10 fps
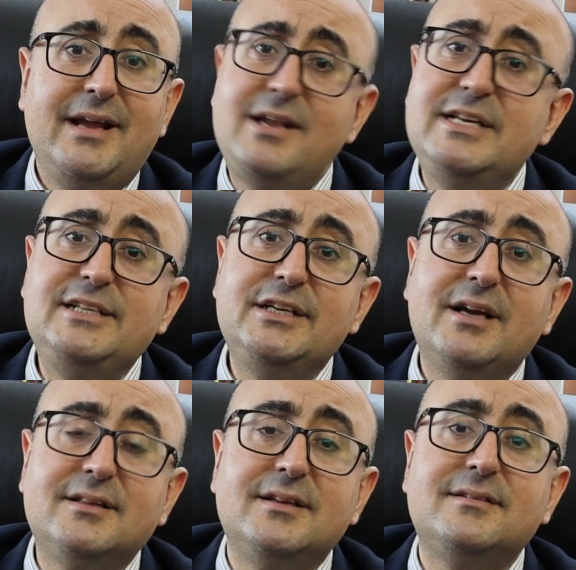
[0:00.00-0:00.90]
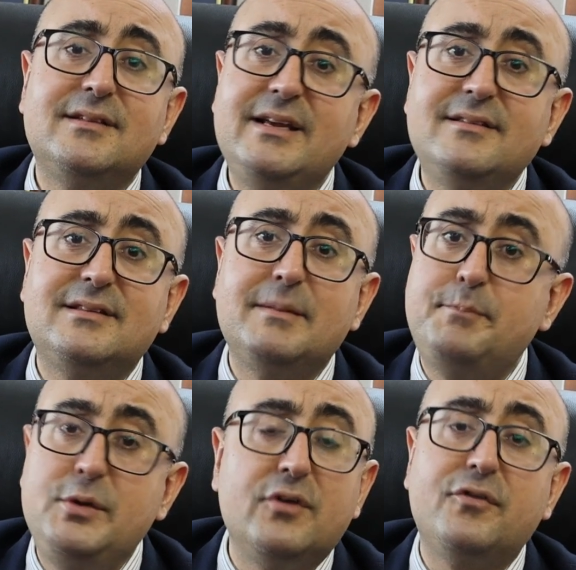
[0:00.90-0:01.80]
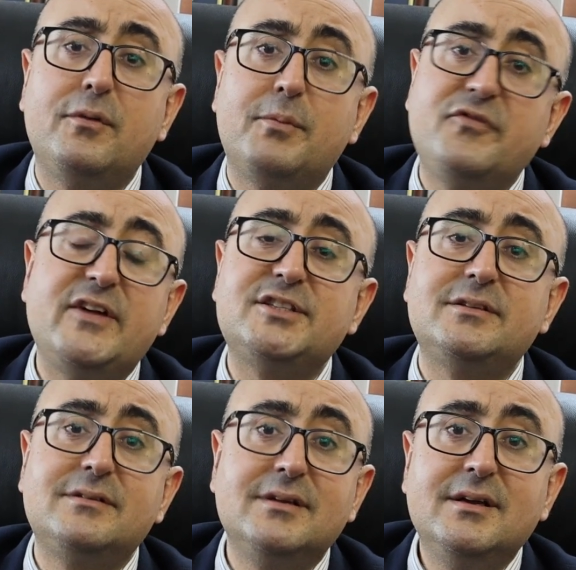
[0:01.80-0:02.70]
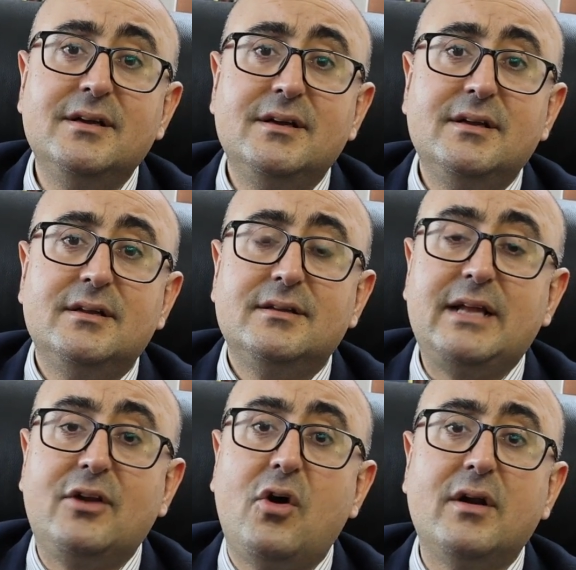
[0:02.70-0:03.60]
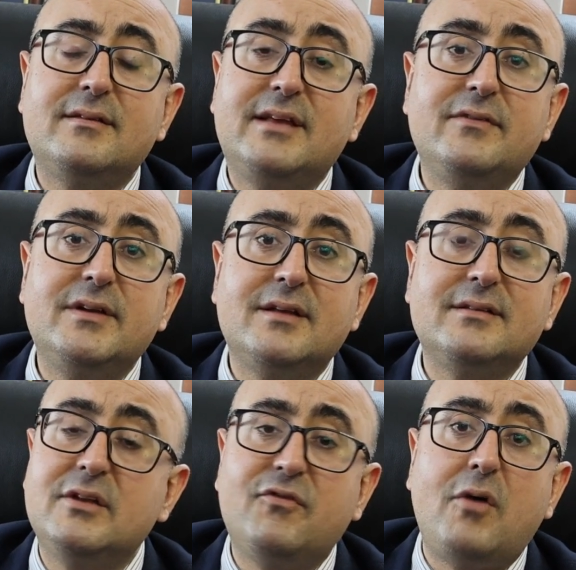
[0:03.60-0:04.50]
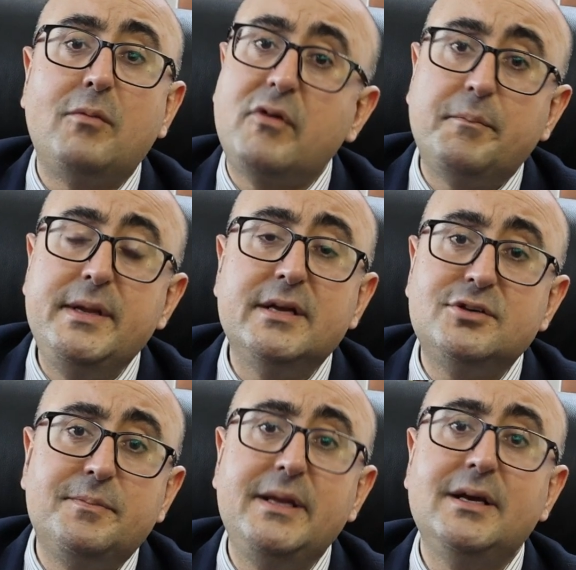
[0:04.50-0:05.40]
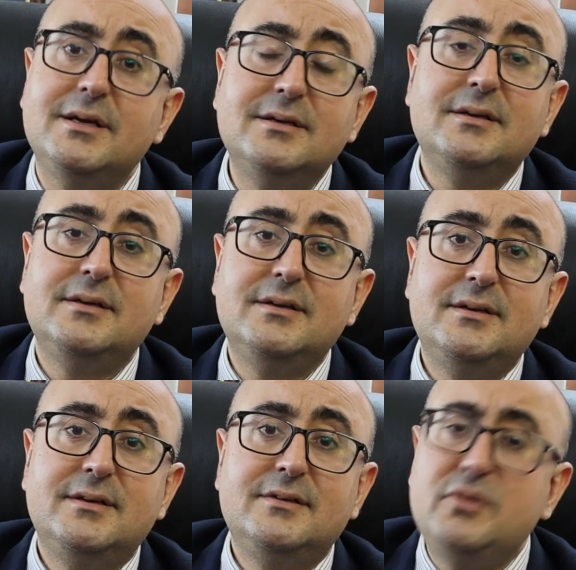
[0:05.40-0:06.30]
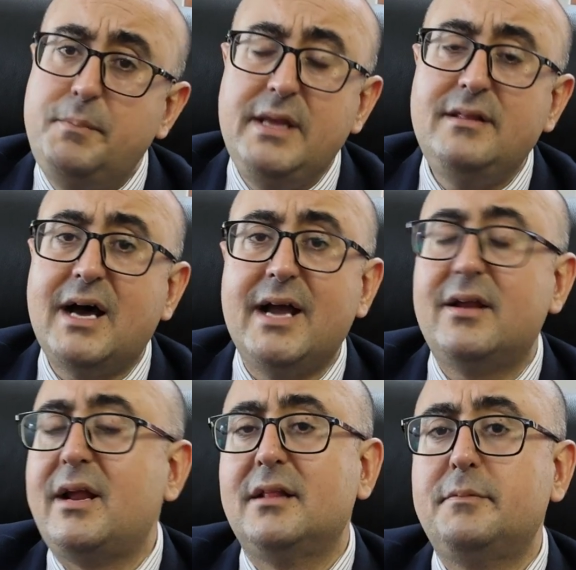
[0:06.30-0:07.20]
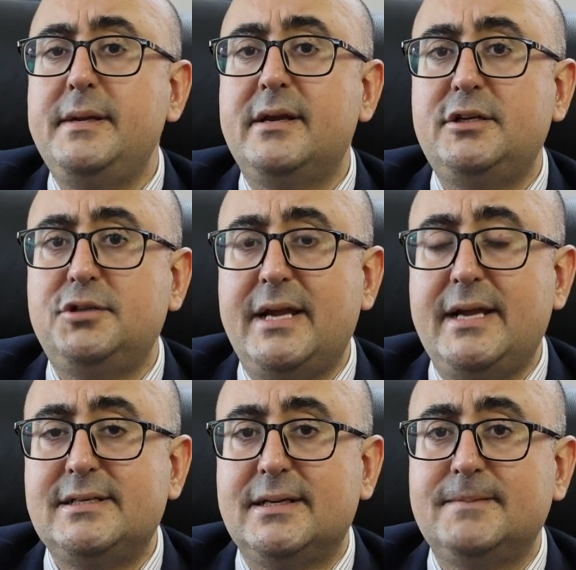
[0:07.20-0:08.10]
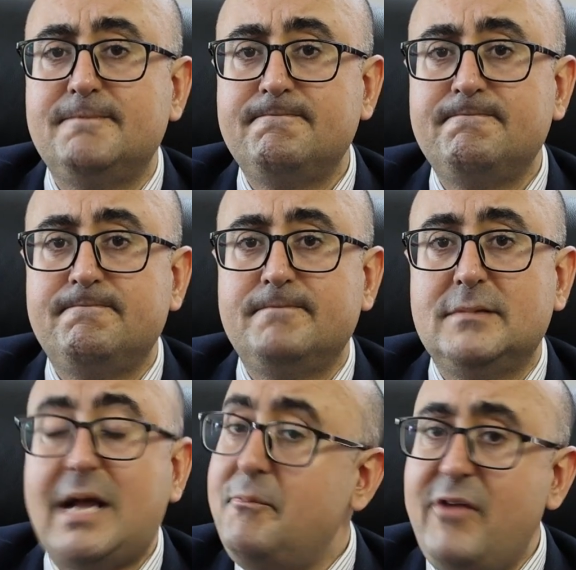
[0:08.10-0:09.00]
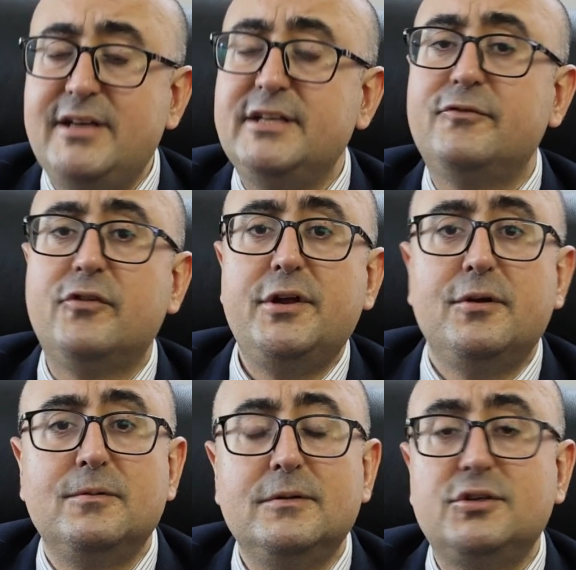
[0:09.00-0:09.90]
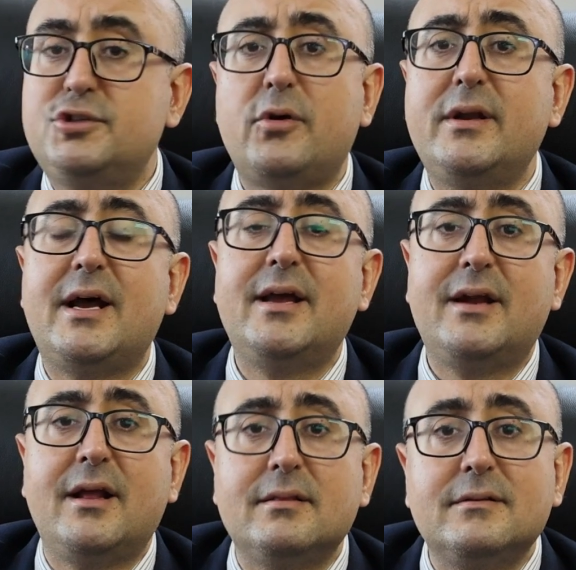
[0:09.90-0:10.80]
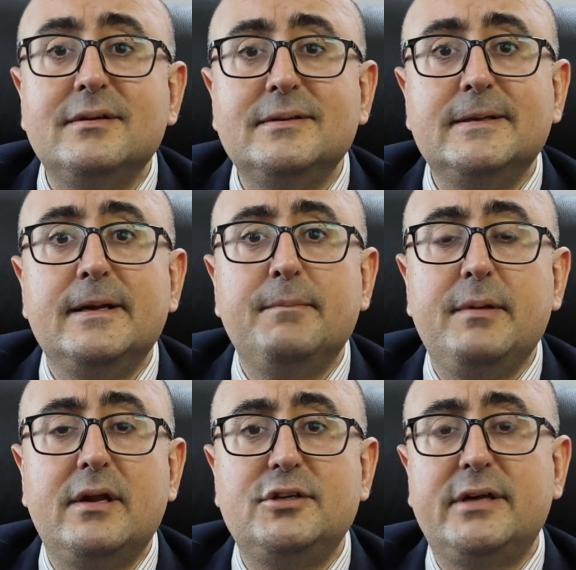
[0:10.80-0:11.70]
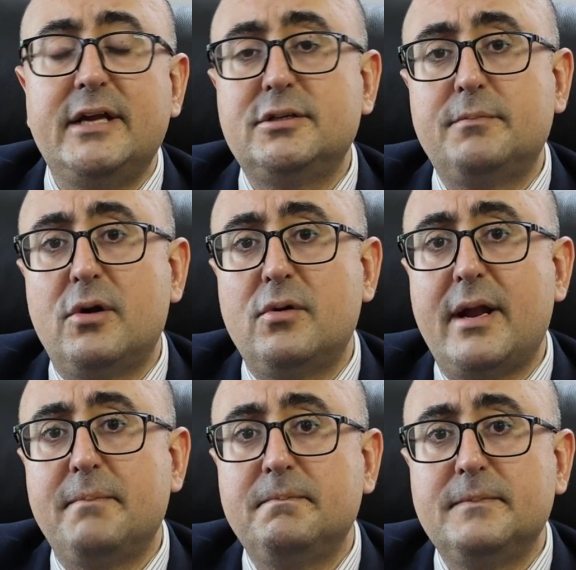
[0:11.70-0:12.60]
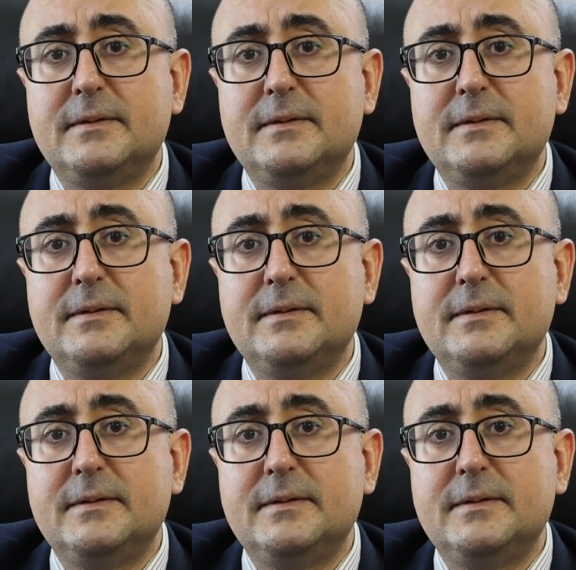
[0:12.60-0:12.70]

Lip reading: And teaching others is the beautiful profession that God has given us in the form of a peer-to-peer. So be the higher health peer educator. I'm waiting for you to join higher health peer education program.